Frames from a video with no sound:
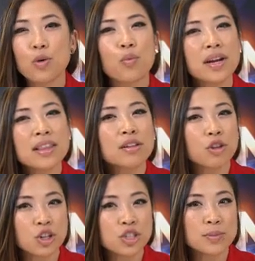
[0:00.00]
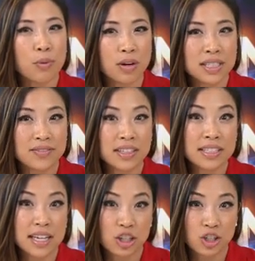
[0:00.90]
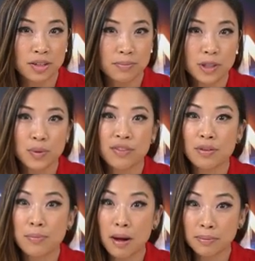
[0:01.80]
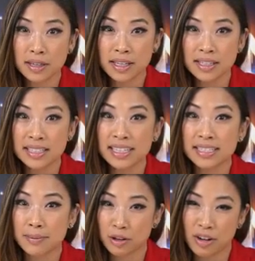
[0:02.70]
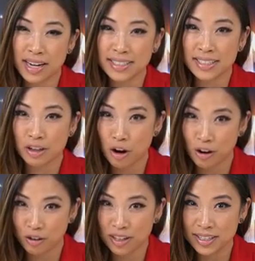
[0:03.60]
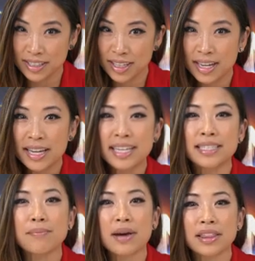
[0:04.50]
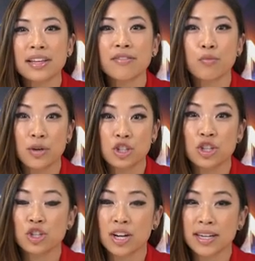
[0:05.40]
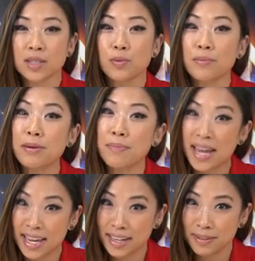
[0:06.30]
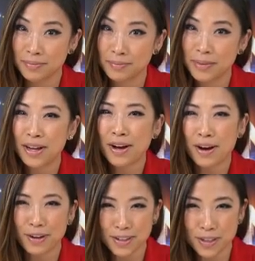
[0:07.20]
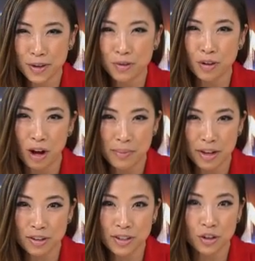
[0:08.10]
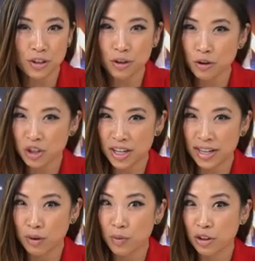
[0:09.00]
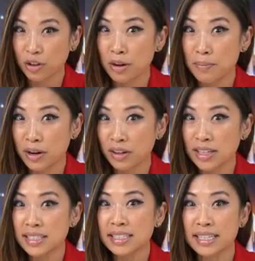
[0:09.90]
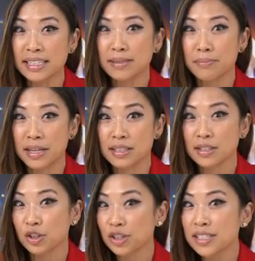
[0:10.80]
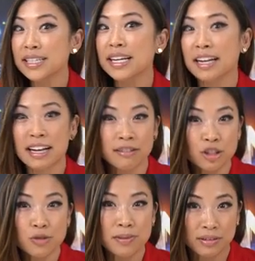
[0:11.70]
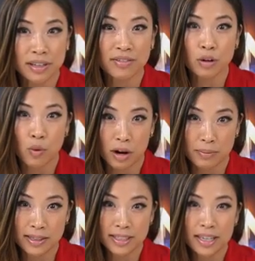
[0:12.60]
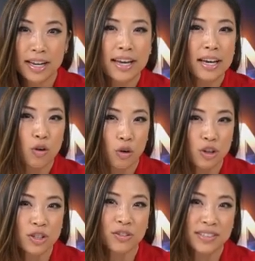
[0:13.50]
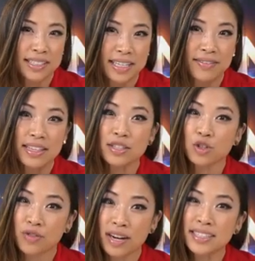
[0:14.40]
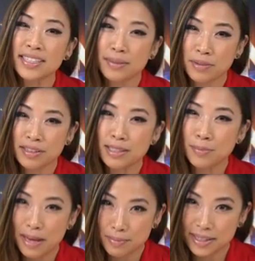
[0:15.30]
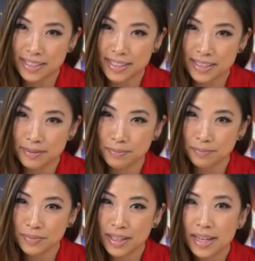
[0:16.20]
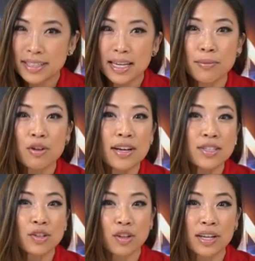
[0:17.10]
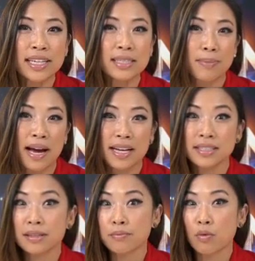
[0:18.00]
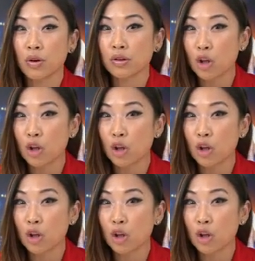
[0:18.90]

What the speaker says: One of the largest points of contention between Republicans and Democrats in Congress is the method of which the checks will be paid. Also, lawmakers are negotiating whether Americans need to meet certain eligibility requirements in order to receive these direct stimulus payments. Democrats are looking to pass a more